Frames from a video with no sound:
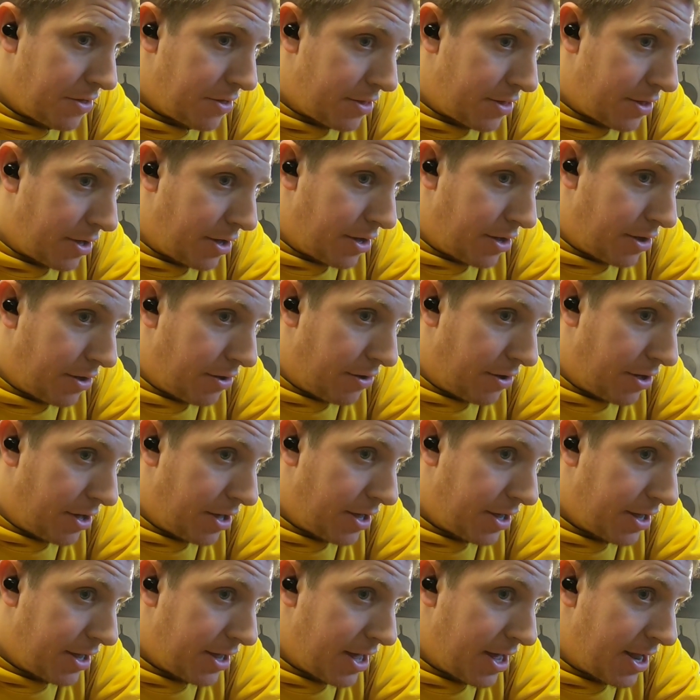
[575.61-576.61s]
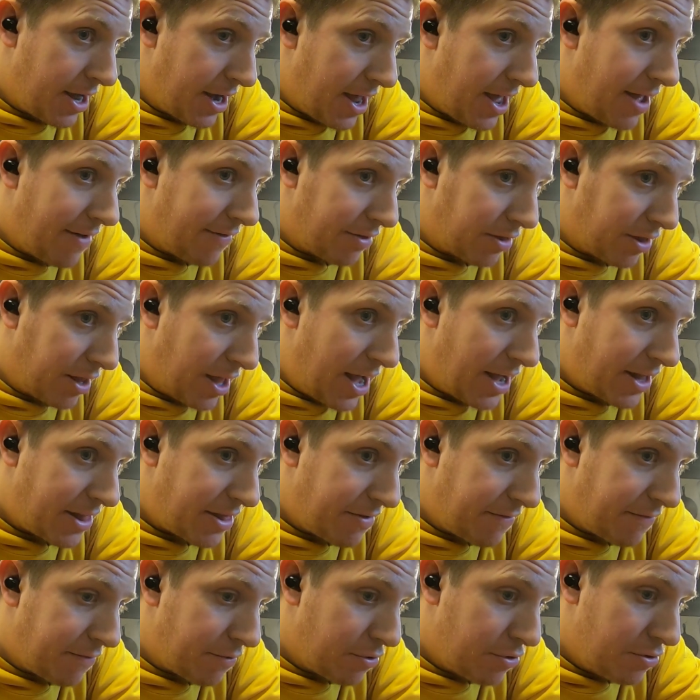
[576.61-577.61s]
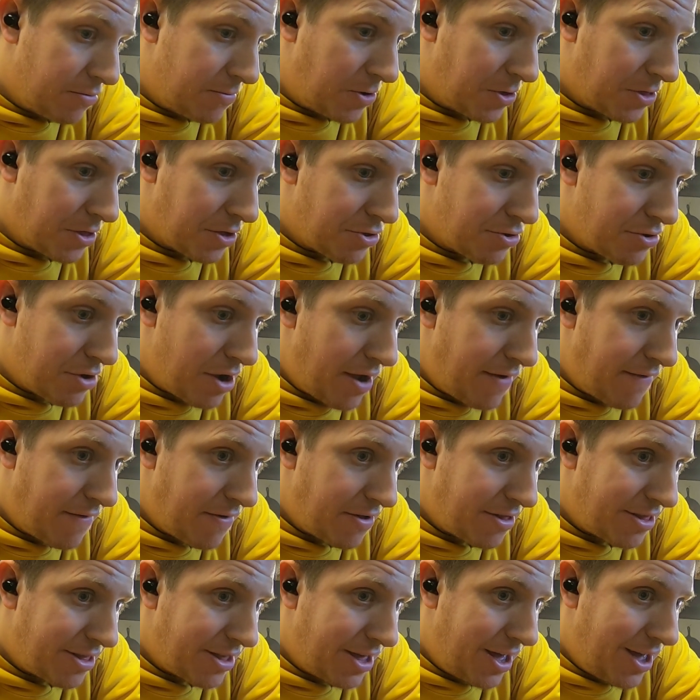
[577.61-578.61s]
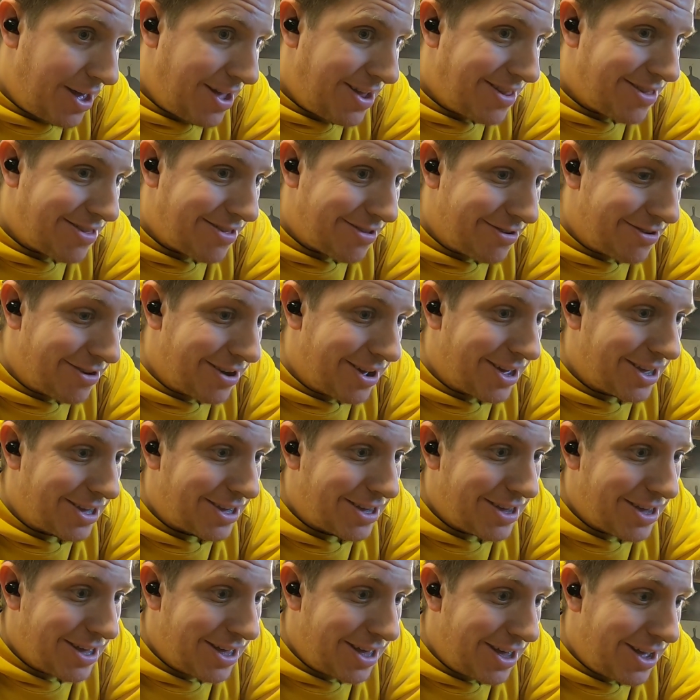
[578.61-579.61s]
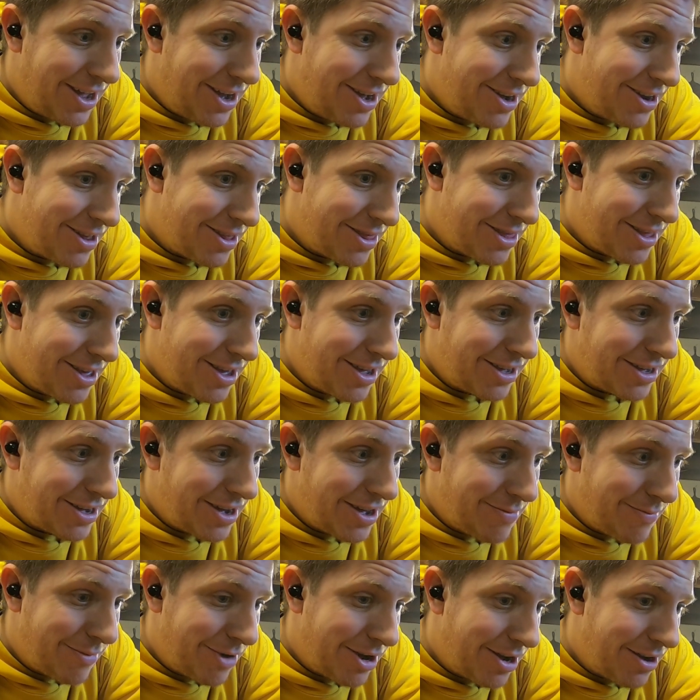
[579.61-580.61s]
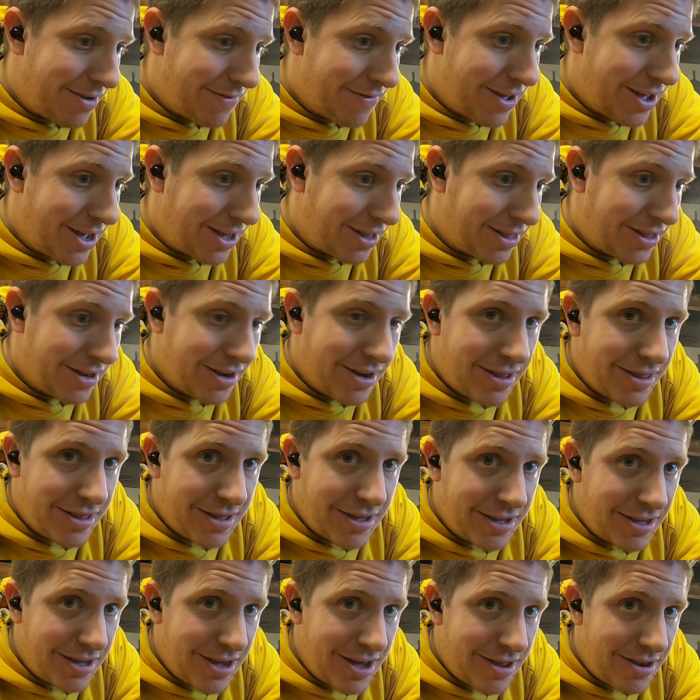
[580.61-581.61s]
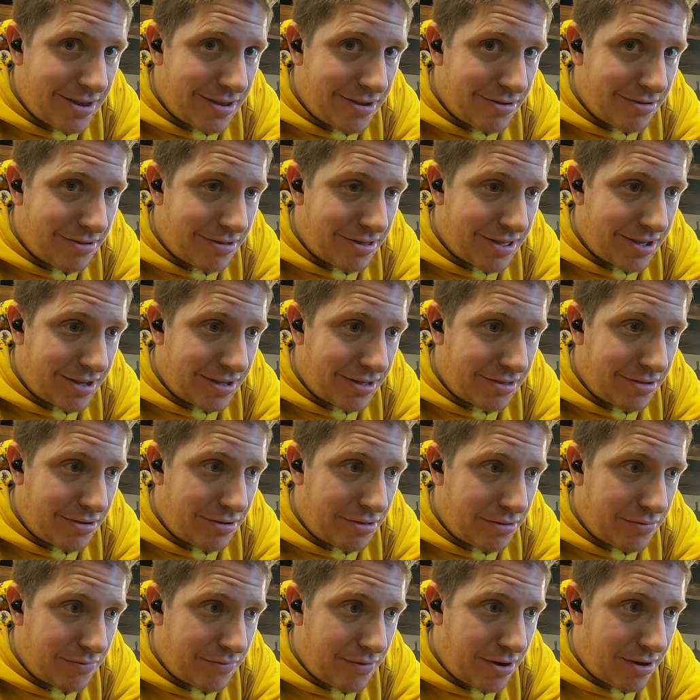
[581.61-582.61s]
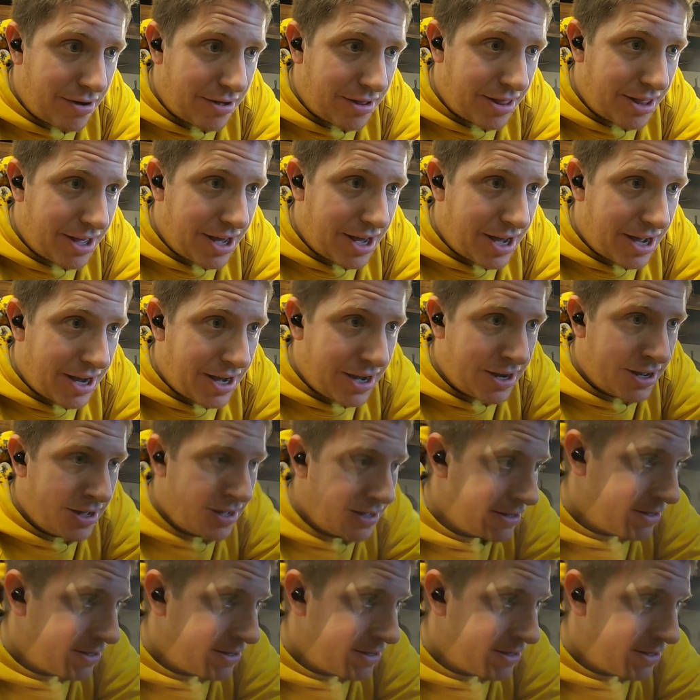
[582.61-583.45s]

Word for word: So, and I have lots of room on the driver's side, so I kind of think I might have accidentally gotten those things on the wrong side.